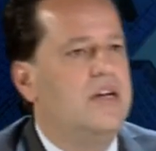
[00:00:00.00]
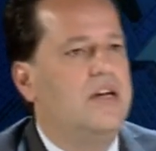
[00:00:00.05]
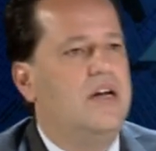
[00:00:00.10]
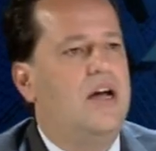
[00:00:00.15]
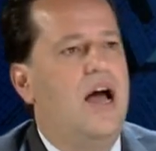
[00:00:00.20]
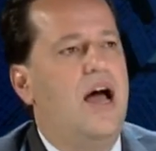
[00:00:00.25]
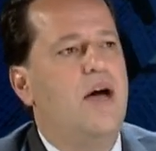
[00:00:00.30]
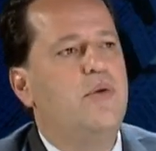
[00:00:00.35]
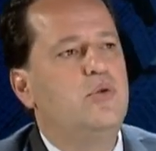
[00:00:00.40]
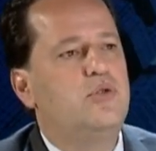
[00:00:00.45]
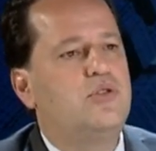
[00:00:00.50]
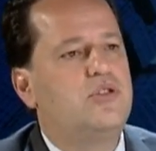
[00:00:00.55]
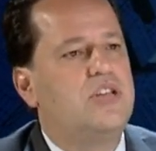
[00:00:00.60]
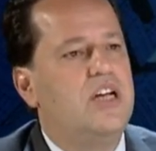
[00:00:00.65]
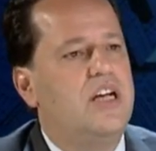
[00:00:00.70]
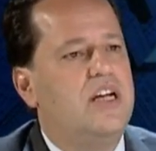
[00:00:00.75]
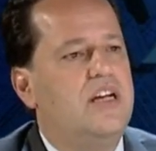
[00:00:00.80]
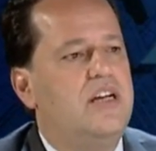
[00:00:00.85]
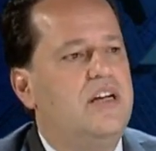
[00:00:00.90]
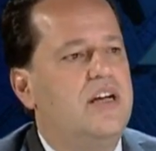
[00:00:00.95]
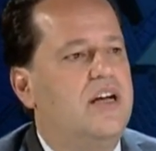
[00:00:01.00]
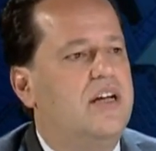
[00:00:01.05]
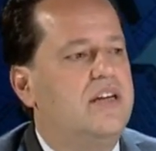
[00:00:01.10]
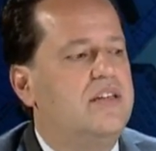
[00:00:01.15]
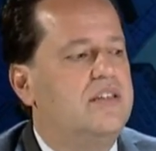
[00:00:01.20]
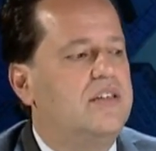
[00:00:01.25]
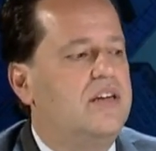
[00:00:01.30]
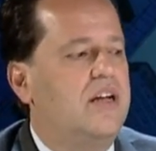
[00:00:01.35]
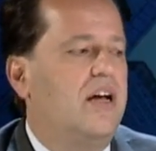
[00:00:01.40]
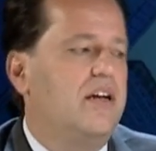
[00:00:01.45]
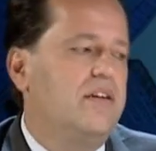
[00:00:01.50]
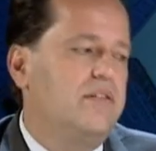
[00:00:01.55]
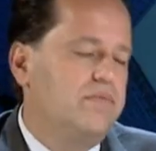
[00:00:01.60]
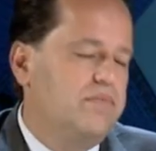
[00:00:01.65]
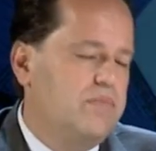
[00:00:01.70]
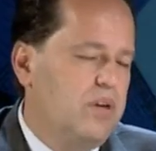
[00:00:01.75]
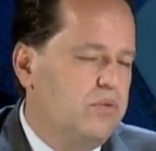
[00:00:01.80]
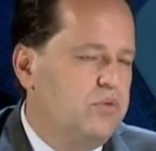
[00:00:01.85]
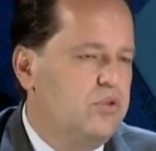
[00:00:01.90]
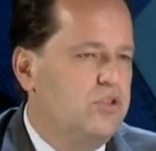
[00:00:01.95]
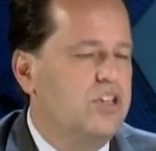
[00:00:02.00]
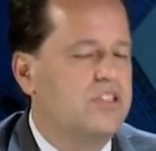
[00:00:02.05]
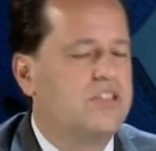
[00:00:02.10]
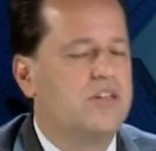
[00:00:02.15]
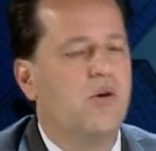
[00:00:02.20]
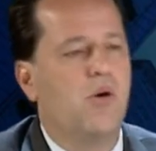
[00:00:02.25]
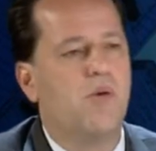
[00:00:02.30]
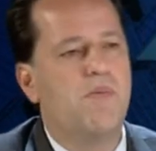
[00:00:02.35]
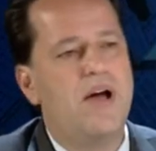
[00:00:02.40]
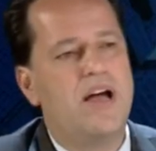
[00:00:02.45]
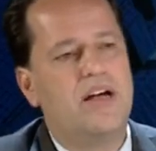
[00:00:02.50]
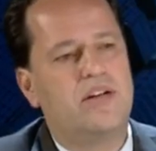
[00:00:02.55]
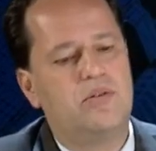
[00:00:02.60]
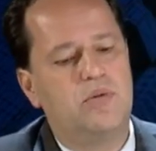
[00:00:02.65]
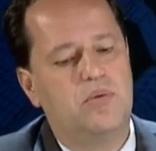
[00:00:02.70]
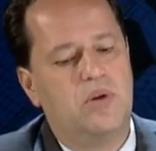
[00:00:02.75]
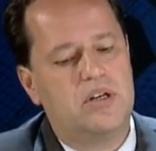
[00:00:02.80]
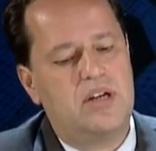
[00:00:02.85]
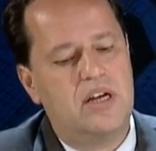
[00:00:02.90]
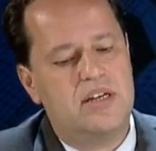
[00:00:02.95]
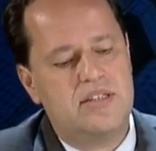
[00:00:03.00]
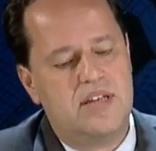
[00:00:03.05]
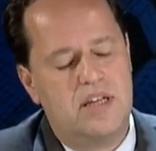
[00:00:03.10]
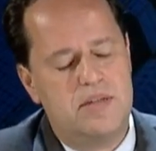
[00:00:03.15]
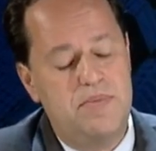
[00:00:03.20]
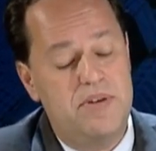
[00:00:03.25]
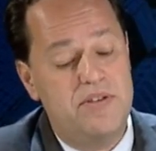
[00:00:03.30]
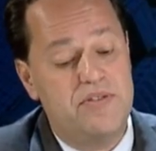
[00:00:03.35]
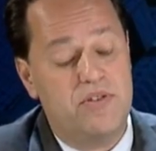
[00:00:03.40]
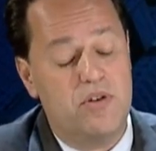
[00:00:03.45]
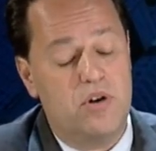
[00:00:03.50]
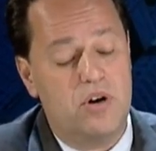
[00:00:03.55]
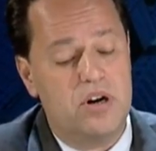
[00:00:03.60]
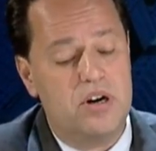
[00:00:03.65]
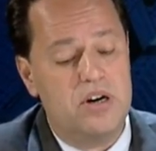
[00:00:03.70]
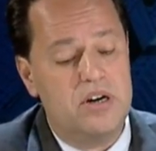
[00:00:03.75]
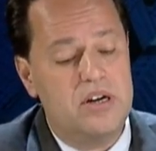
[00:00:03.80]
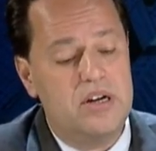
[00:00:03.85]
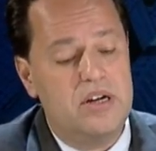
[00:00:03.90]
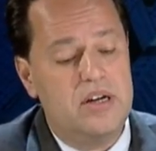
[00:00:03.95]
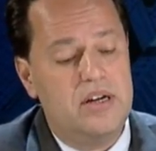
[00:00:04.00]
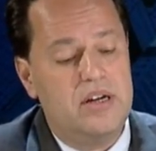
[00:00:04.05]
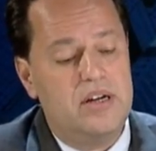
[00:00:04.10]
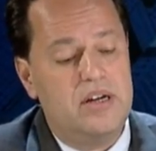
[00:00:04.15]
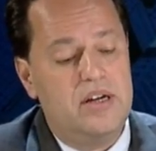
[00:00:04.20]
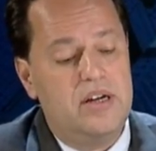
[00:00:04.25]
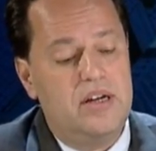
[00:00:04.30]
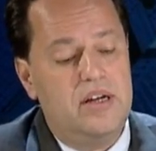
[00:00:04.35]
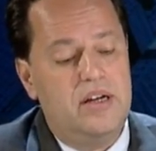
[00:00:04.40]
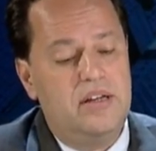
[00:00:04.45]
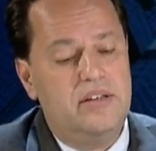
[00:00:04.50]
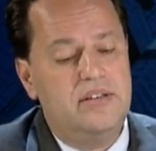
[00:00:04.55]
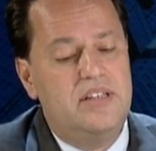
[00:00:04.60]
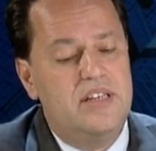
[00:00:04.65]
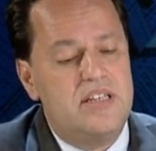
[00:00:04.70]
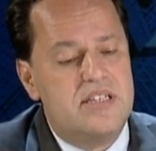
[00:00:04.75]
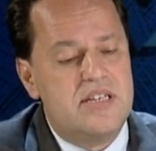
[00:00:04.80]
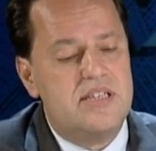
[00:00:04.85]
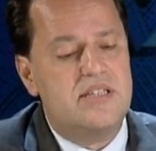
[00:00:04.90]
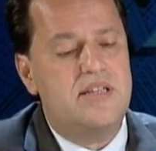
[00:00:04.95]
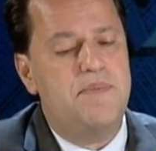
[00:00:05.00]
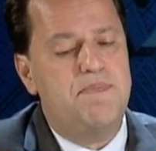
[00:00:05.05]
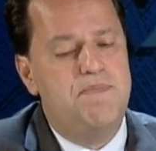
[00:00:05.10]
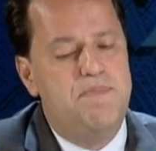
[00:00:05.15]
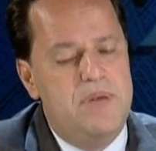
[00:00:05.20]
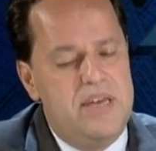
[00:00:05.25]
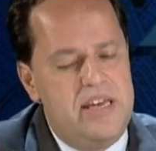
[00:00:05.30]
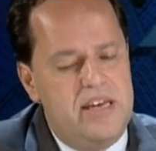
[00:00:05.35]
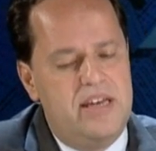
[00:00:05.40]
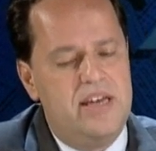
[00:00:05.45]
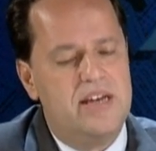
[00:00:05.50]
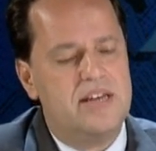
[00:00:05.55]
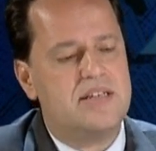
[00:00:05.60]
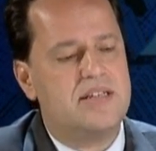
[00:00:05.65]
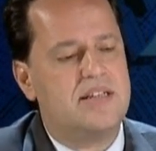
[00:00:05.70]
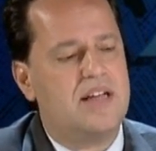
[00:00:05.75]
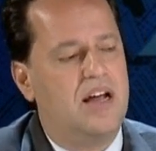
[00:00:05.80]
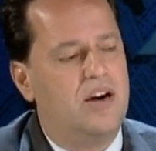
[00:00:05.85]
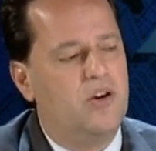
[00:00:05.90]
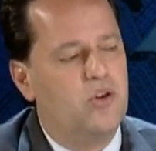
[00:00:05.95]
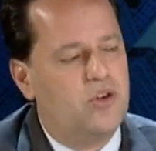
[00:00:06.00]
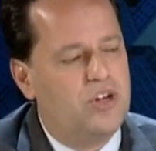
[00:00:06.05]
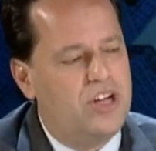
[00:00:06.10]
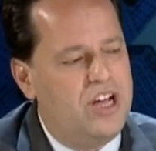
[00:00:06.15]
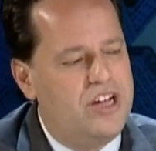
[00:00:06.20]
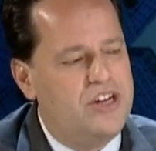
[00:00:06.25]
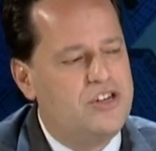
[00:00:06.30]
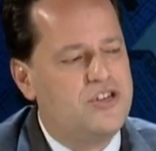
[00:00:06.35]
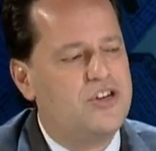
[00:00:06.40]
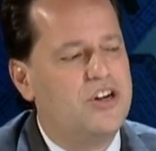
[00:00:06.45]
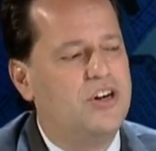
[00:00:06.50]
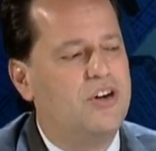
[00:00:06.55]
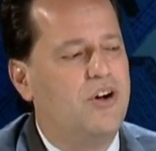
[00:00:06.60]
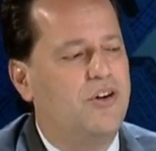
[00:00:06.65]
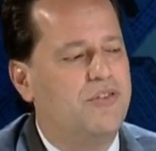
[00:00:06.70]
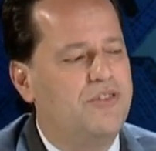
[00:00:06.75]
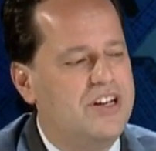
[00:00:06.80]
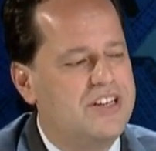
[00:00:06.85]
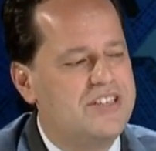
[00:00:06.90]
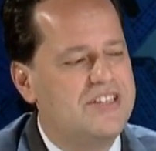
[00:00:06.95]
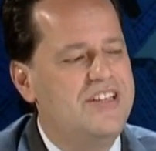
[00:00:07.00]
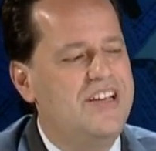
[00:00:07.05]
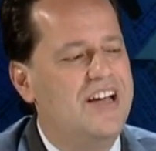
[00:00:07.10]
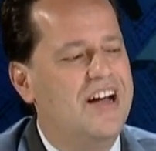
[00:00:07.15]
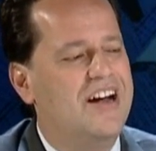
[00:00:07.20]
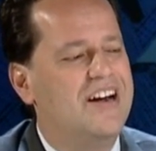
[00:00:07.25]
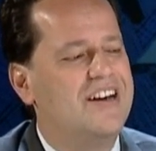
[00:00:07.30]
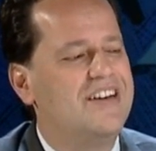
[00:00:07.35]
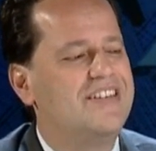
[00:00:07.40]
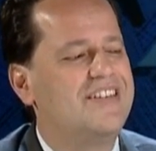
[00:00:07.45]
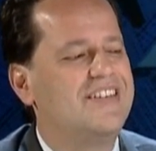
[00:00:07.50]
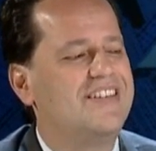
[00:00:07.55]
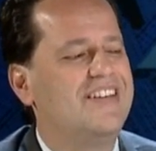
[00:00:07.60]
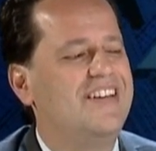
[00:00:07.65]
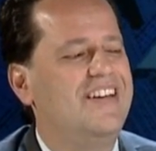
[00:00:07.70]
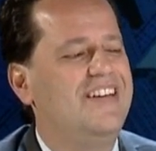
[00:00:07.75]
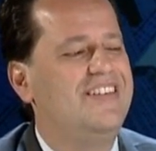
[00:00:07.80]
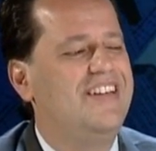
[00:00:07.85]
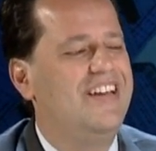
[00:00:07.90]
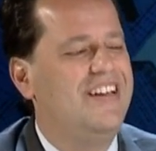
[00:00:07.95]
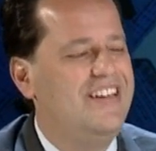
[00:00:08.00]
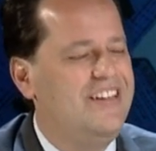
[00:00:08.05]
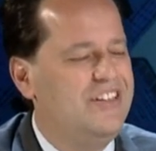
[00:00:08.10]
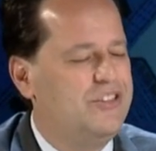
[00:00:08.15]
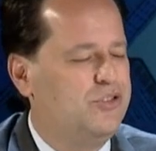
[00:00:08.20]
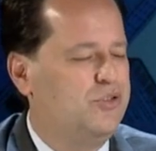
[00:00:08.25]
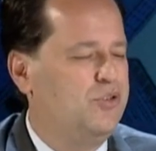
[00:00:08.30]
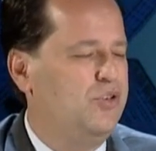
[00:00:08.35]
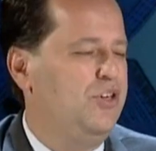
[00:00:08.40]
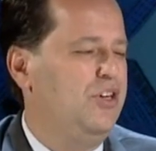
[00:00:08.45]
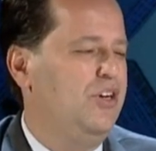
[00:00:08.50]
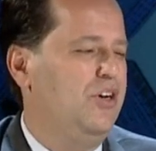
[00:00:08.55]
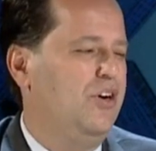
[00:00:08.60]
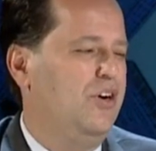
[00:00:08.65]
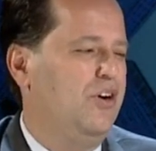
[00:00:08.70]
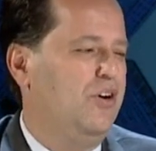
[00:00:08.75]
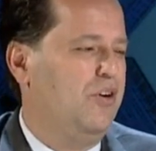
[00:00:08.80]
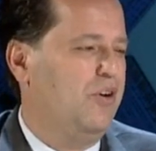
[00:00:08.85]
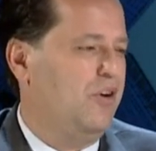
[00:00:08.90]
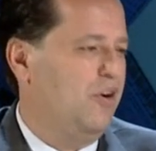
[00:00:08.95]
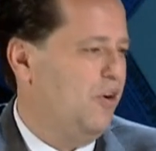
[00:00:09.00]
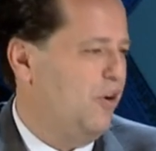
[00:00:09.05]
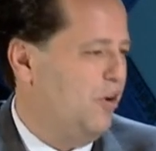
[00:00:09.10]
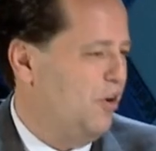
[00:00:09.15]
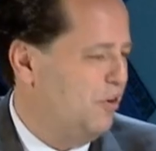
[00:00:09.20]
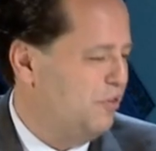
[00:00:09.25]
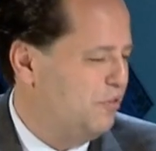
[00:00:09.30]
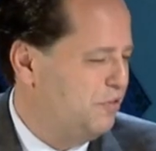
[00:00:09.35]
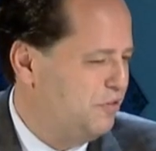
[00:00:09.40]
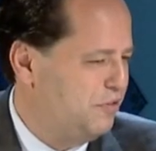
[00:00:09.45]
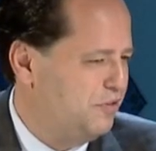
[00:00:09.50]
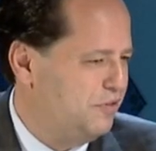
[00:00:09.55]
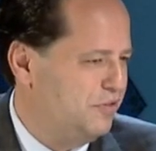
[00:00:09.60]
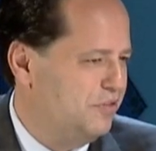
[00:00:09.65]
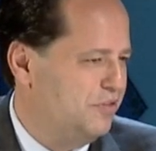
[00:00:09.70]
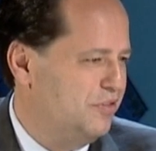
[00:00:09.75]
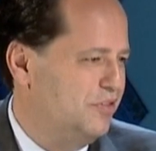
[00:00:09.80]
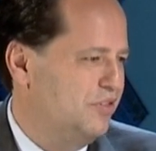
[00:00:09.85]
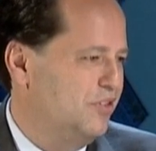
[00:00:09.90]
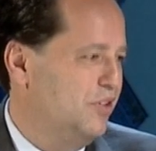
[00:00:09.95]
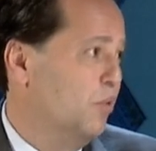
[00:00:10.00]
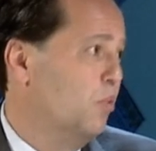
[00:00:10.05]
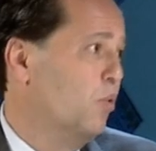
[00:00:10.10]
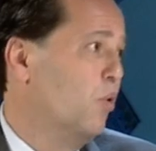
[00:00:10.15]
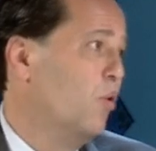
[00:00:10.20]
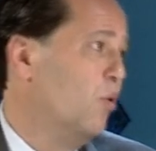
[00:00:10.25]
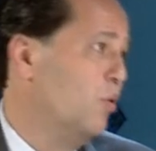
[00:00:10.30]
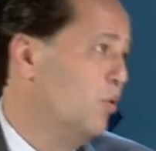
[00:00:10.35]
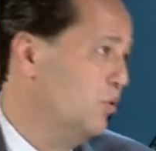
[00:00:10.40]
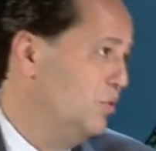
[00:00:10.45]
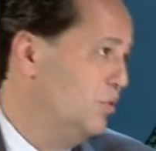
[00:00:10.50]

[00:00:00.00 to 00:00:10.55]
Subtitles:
I would say, and I would just go back to what I said before, this is the biggest allocation of SDRs in the history of the world.